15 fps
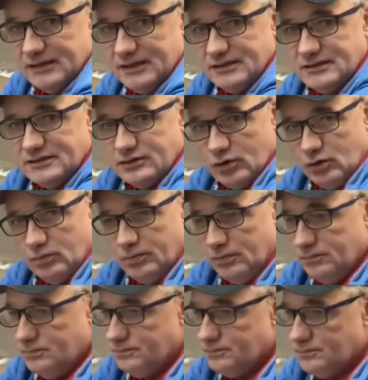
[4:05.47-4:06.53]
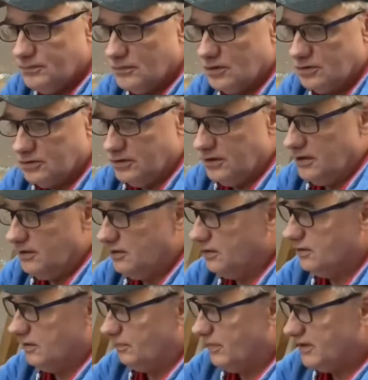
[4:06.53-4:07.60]
is open because the
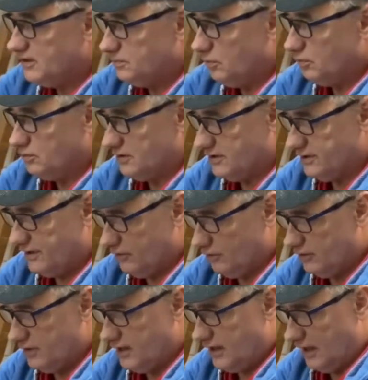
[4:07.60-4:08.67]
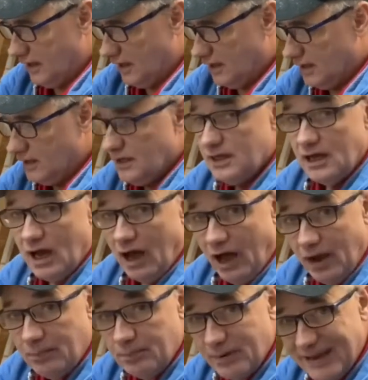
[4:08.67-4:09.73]
baseballs are sit on here. I
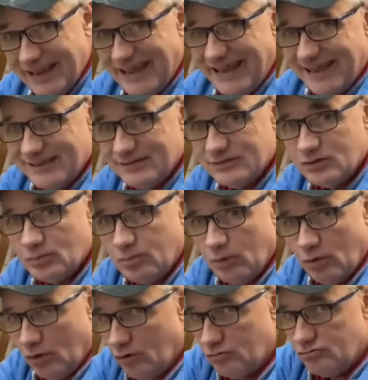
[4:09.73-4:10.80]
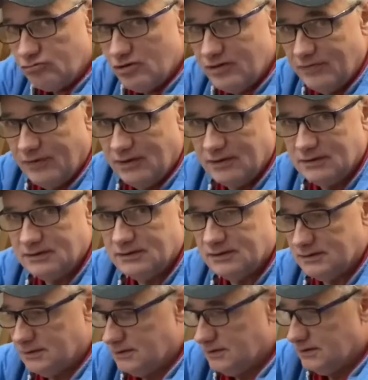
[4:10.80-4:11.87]
plan to put a river
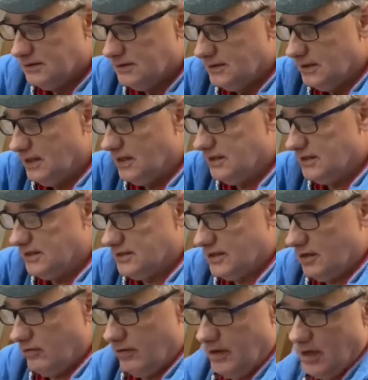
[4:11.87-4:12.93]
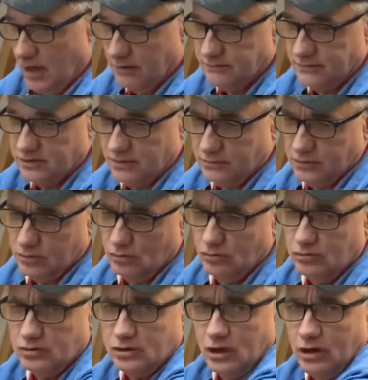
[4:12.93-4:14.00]
in this area and some sort of
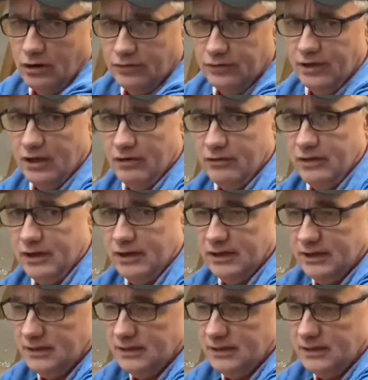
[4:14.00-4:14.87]
garden area here,